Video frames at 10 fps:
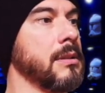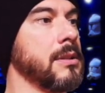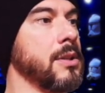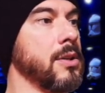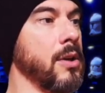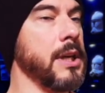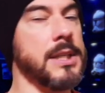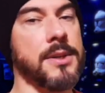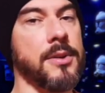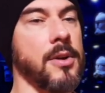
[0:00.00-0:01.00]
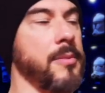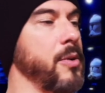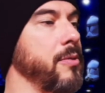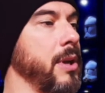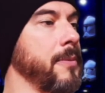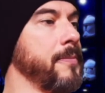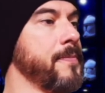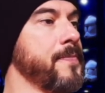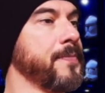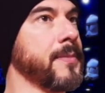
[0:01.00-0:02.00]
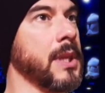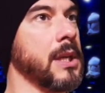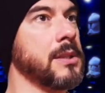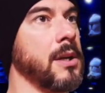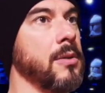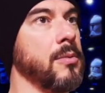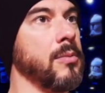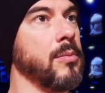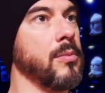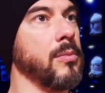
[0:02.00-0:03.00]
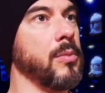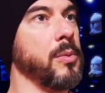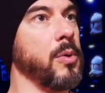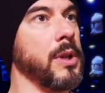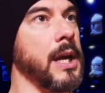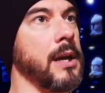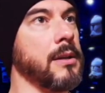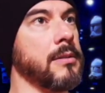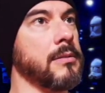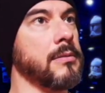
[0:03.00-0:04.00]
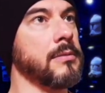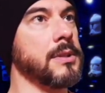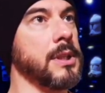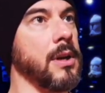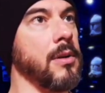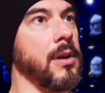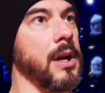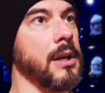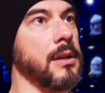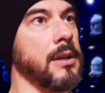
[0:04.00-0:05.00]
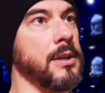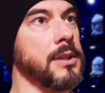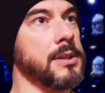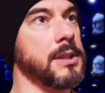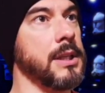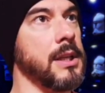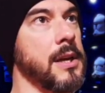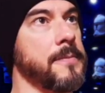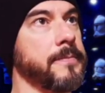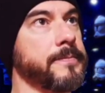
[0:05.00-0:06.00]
It's a lot easier in iMovie. So we want that to go like you can see it there.